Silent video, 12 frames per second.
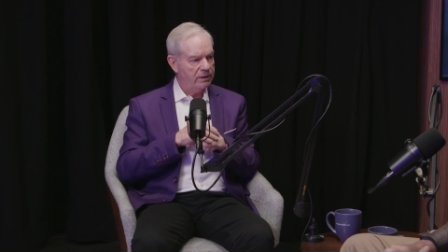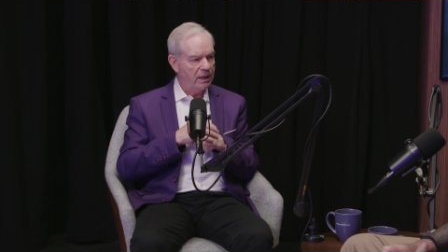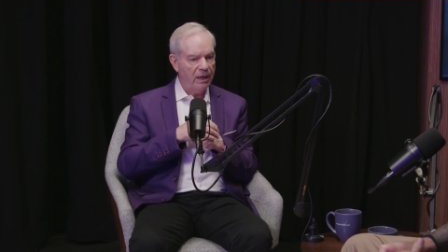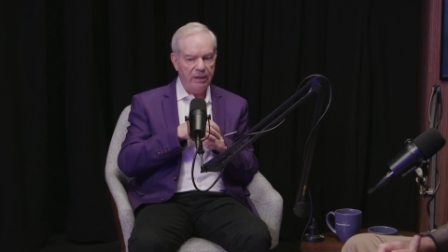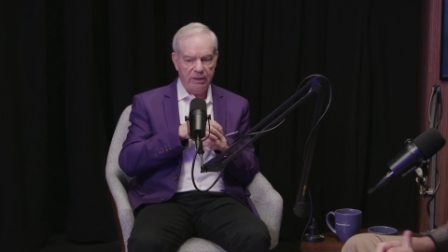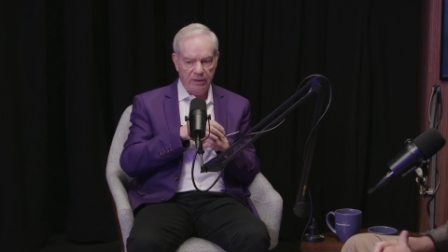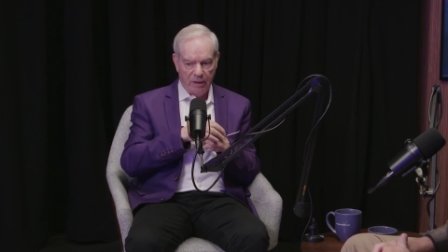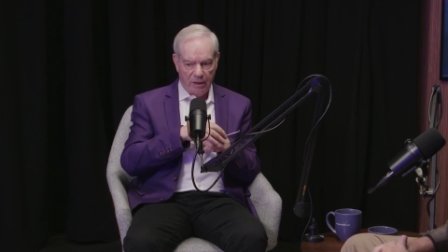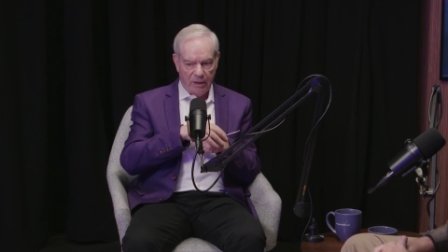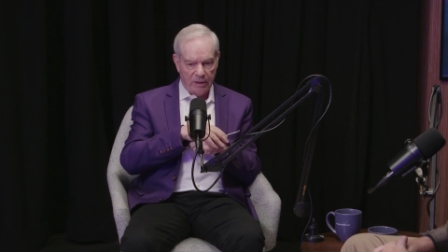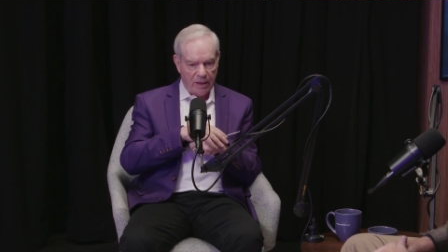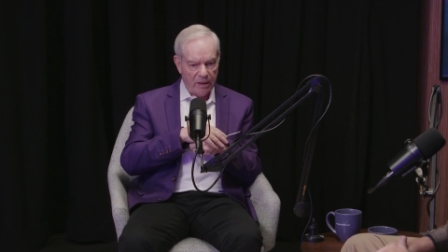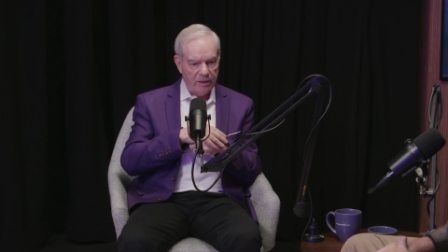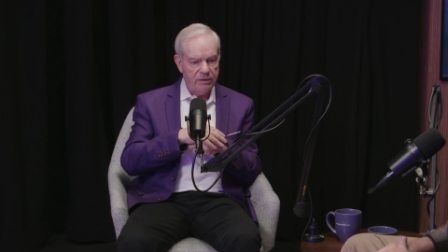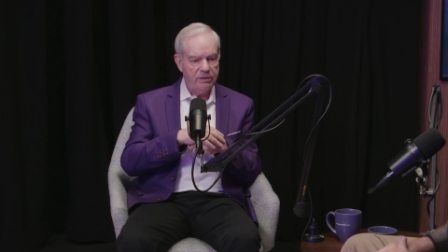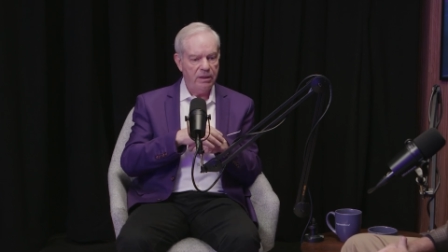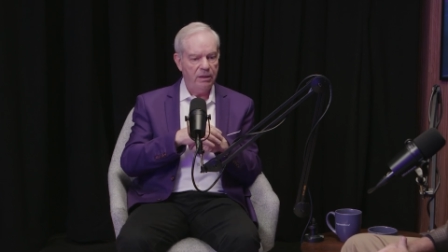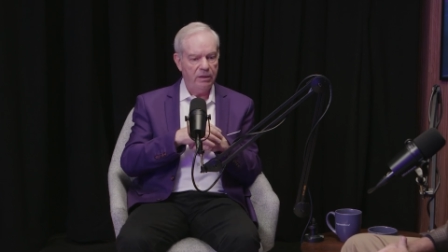Kind
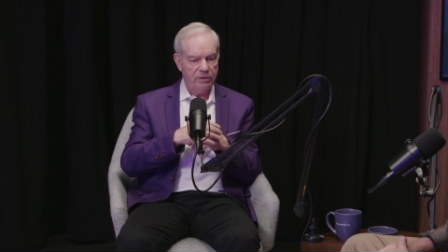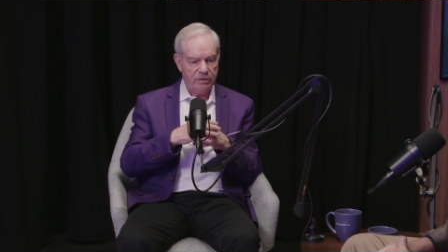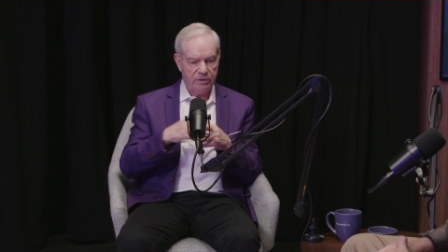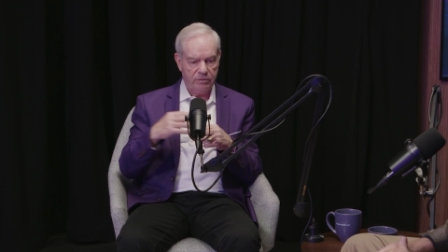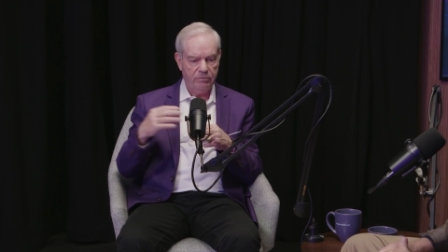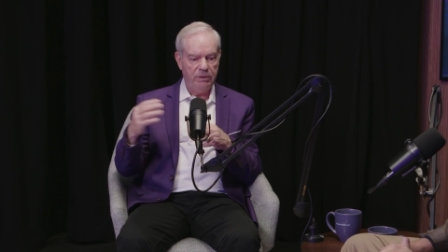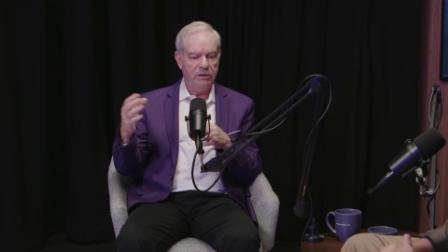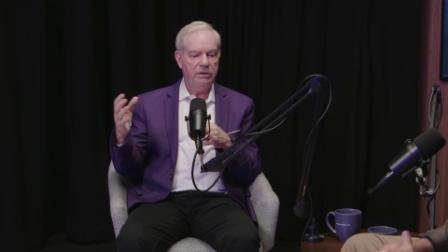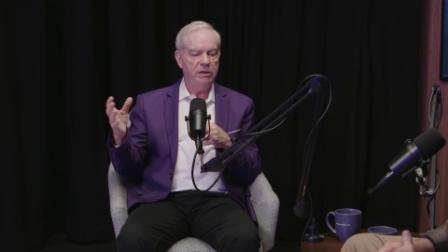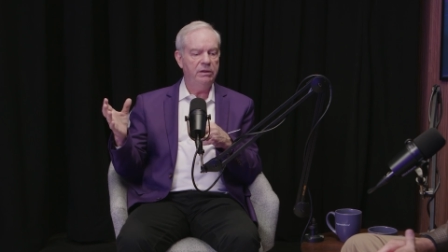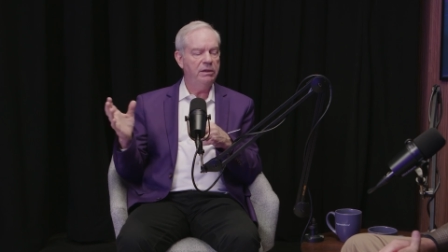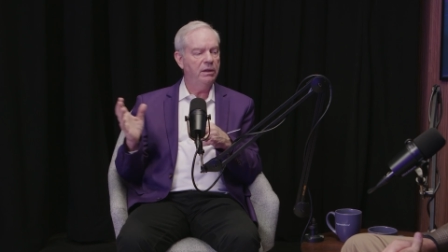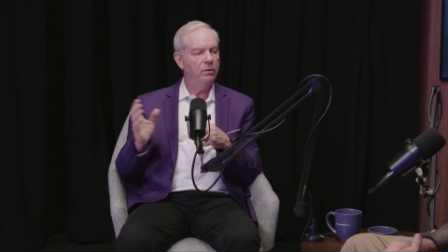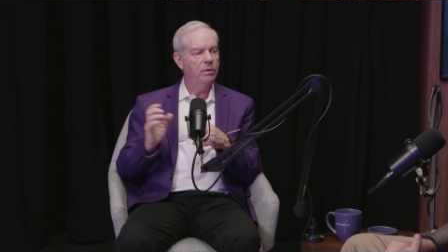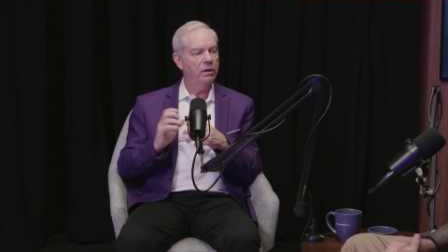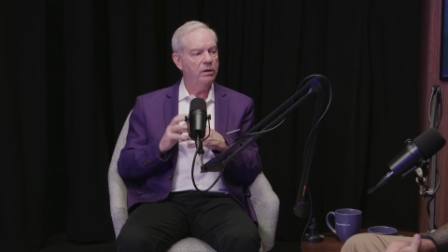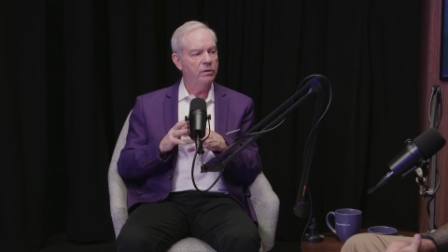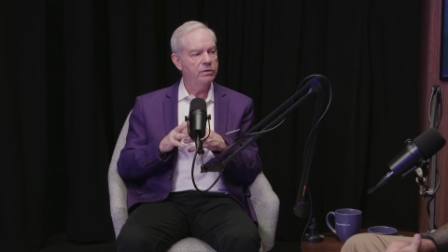of tell us in detail
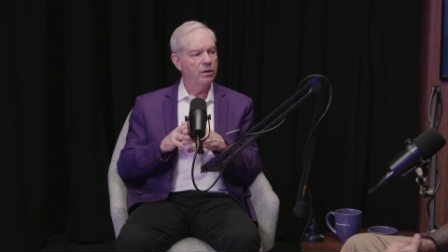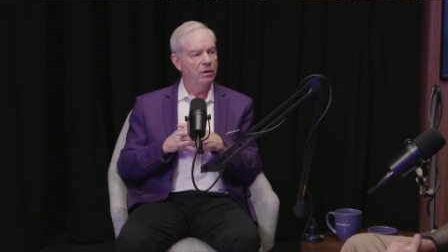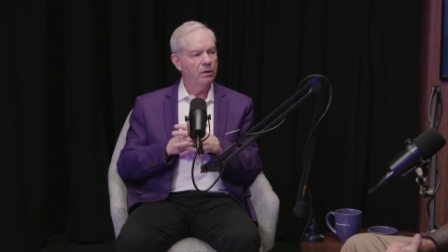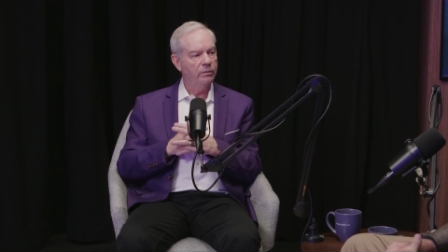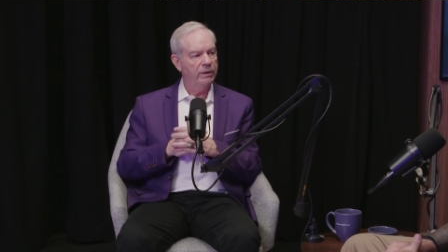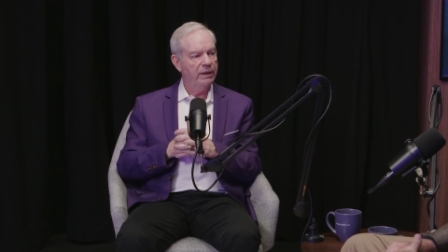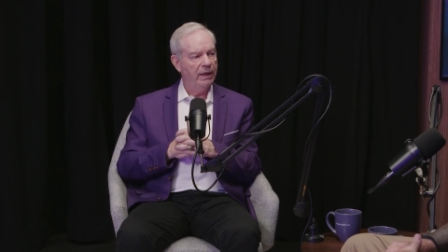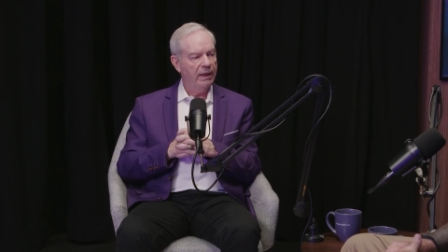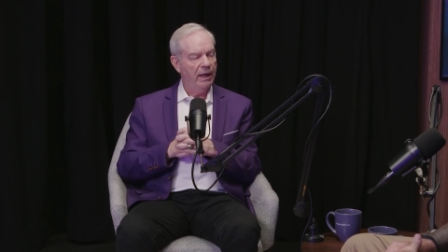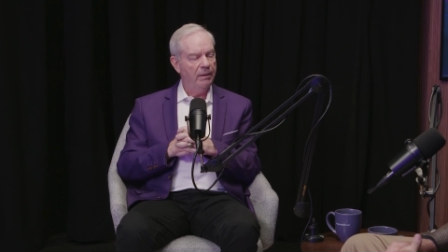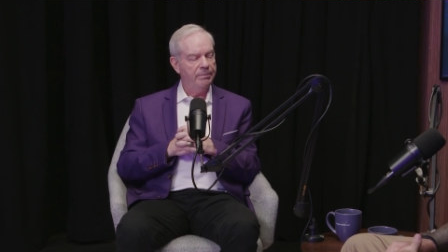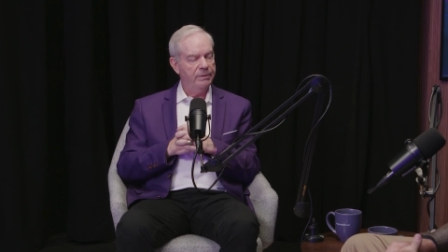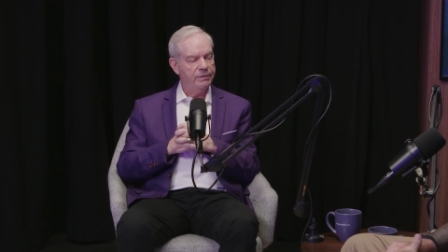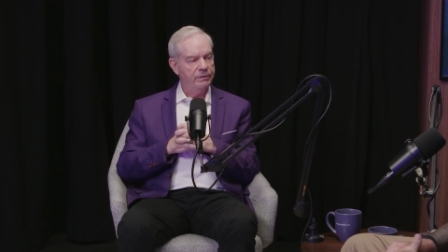what goes on when that happens.